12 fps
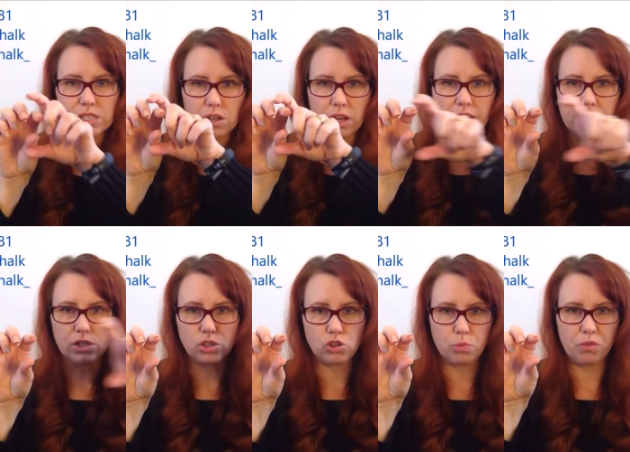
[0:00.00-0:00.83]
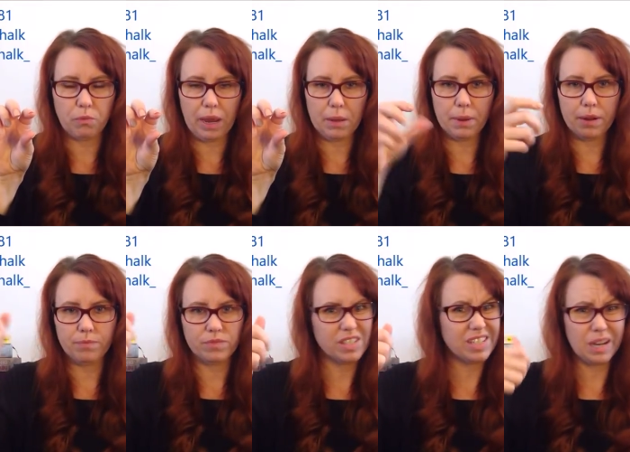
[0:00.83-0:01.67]
the side and a strip of
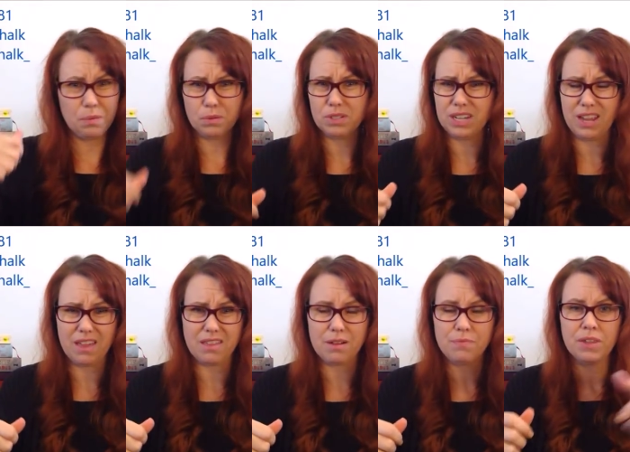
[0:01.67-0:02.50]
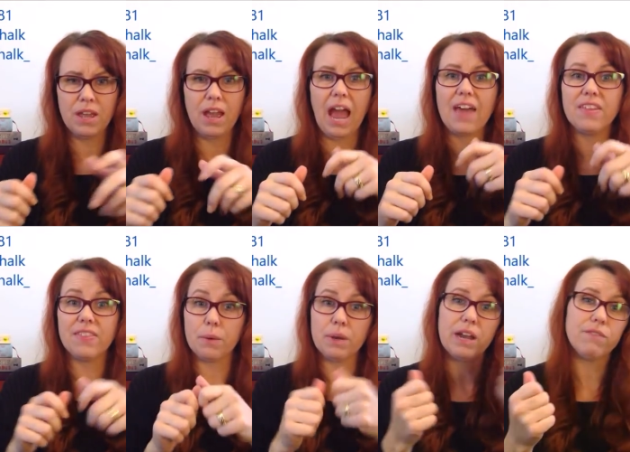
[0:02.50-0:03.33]
paper stapled together, and then
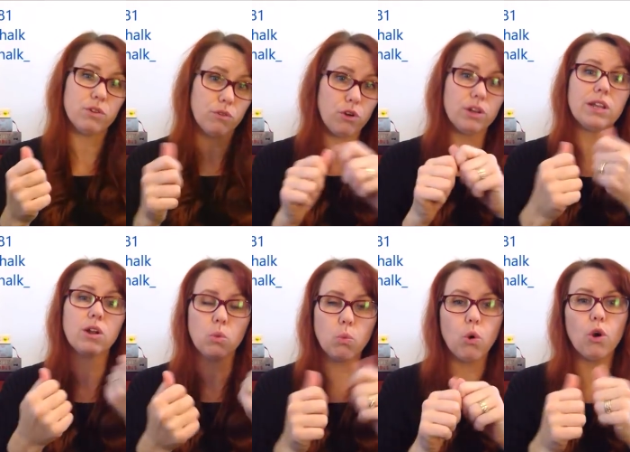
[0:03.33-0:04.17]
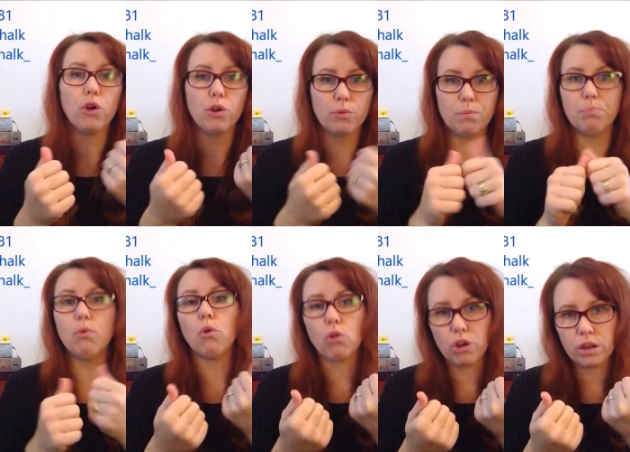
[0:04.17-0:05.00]
they would have their own little word
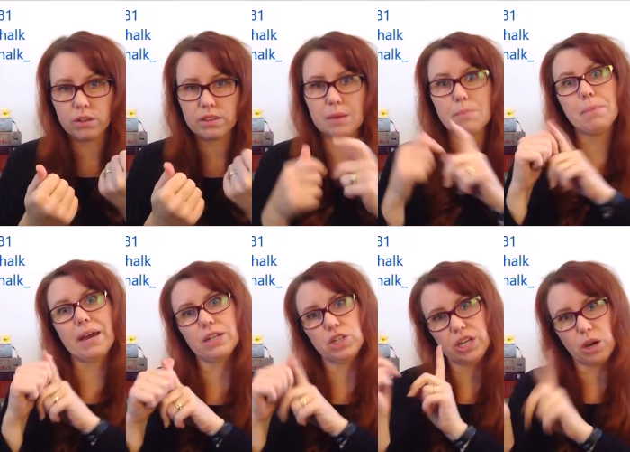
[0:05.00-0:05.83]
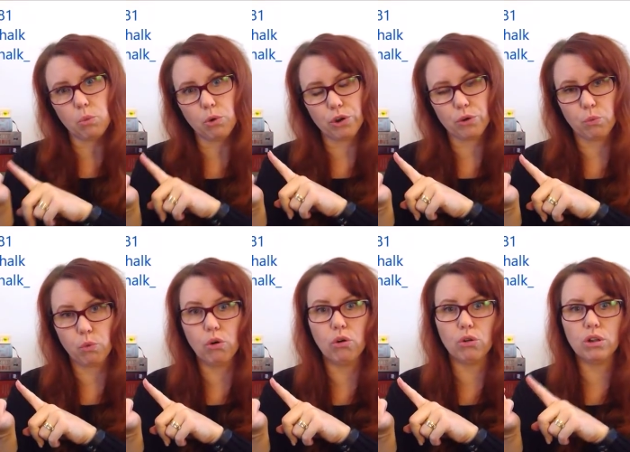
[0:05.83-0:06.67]
book that matched our word
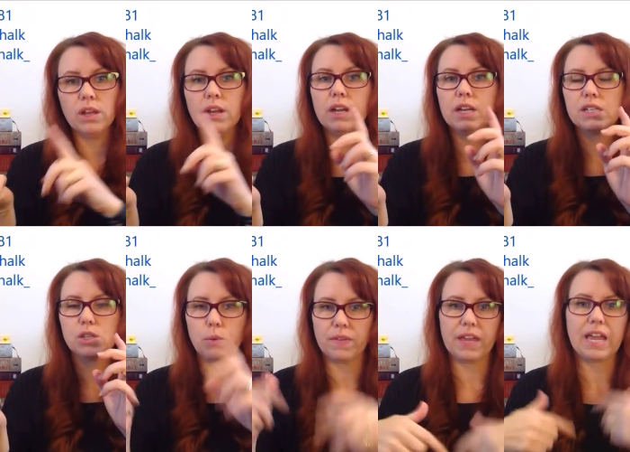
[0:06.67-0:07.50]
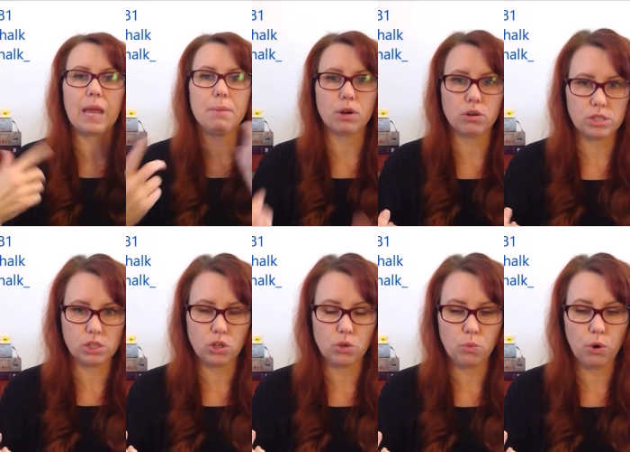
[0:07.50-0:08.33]
wall. So when they came across a
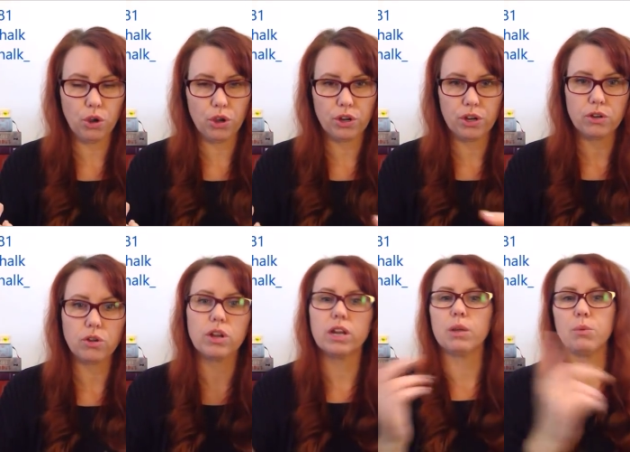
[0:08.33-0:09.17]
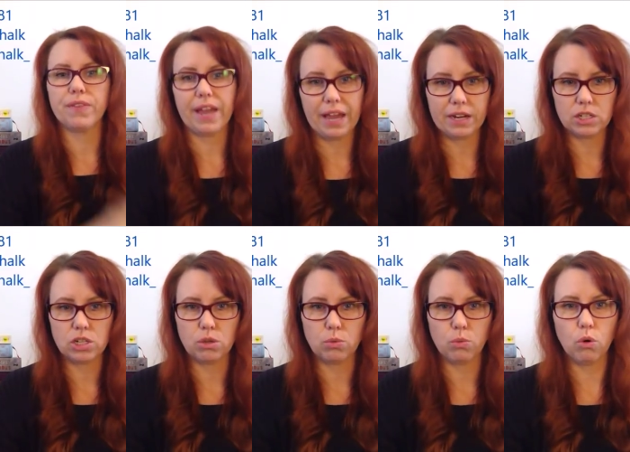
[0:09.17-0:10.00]
new word, not only would they add it
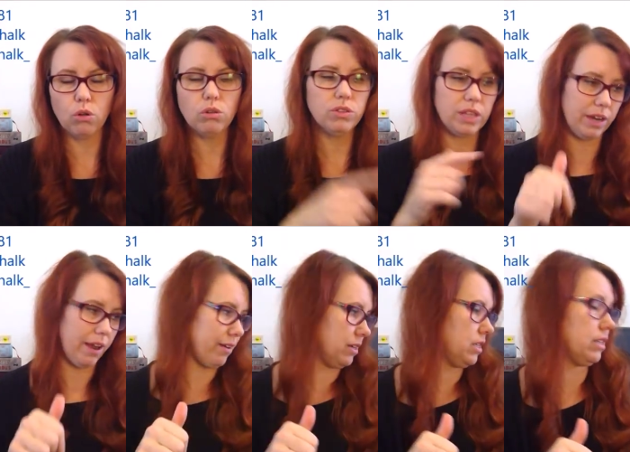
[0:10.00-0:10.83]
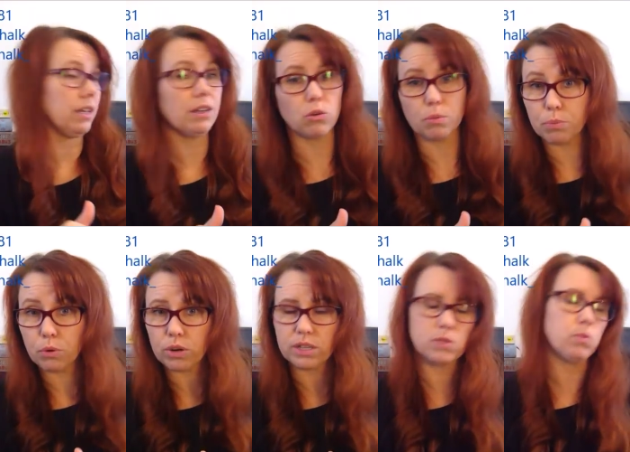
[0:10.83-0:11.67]
to the wall, they'd add it to their little
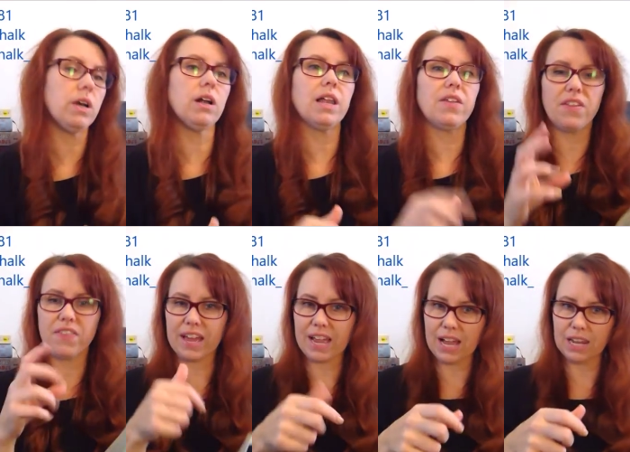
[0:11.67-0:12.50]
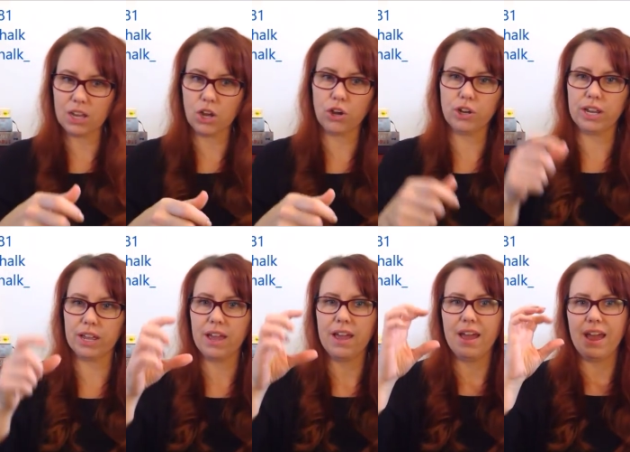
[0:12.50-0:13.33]
book as well. And then that color coding